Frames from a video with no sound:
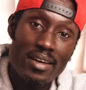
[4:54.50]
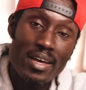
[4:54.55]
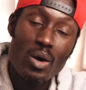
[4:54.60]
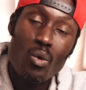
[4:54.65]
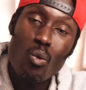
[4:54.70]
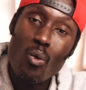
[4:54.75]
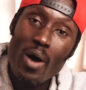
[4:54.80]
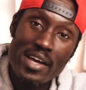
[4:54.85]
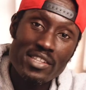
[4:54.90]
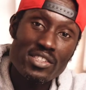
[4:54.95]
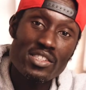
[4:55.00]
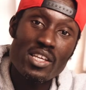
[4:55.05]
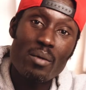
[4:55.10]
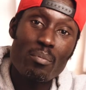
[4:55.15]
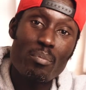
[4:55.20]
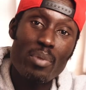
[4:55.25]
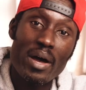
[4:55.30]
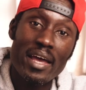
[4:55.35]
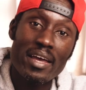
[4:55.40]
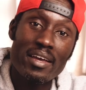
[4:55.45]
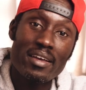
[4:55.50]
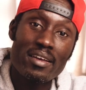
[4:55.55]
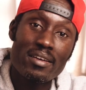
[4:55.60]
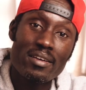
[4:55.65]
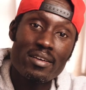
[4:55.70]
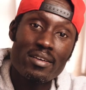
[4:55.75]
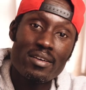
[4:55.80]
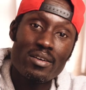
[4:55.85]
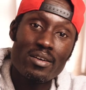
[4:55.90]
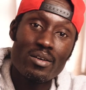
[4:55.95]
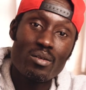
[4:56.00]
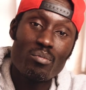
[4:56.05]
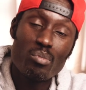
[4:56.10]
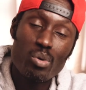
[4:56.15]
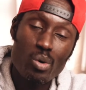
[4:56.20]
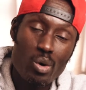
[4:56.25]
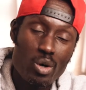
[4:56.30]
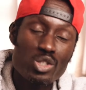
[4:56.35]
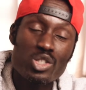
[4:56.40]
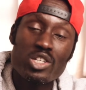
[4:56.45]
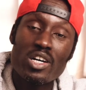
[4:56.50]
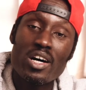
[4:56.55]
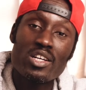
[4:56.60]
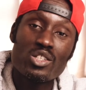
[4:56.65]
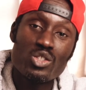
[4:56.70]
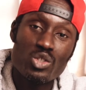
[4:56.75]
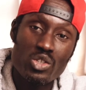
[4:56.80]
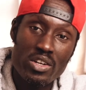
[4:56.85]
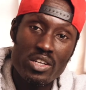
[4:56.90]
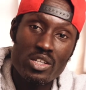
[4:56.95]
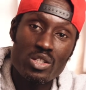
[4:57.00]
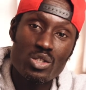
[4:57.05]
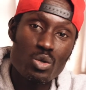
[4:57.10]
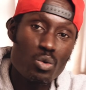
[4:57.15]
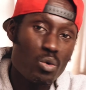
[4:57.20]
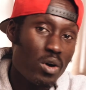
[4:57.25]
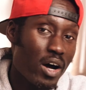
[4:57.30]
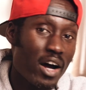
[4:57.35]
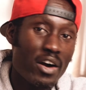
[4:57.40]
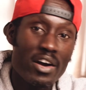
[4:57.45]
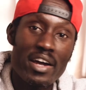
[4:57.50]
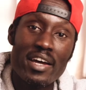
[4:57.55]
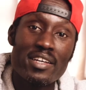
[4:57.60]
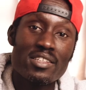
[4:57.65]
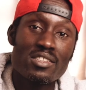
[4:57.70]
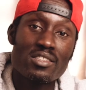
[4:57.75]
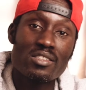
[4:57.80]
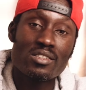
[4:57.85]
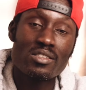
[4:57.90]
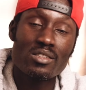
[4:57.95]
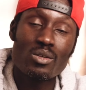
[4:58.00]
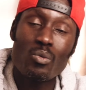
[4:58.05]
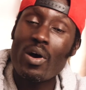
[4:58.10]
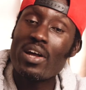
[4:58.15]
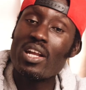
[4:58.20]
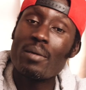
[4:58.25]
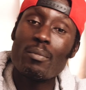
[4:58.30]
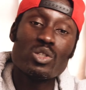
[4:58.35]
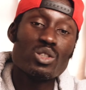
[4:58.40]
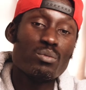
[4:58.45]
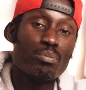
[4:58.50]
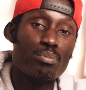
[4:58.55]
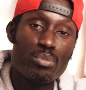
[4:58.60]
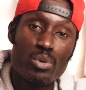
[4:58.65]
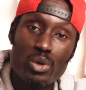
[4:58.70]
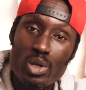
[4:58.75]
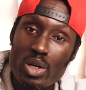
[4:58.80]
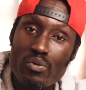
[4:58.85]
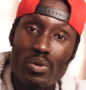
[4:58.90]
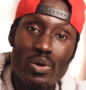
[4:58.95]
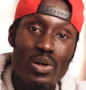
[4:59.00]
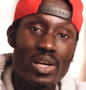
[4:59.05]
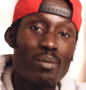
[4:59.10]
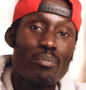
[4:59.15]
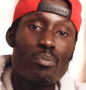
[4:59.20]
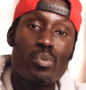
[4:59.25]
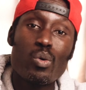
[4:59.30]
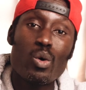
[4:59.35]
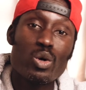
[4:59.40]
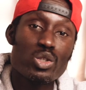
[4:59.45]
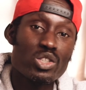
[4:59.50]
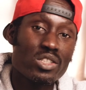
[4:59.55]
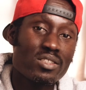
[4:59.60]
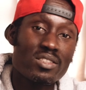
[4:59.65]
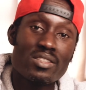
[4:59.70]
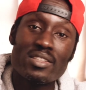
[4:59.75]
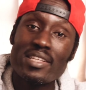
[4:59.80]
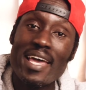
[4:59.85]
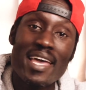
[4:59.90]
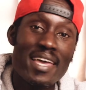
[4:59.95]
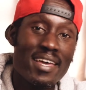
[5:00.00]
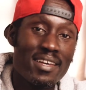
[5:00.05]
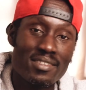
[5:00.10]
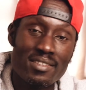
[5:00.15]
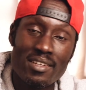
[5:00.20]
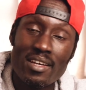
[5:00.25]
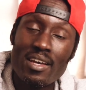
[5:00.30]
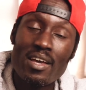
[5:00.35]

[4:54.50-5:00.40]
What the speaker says: Wisec pack Porsche GT2 RS, one of the most beautiful looking Porsches there is.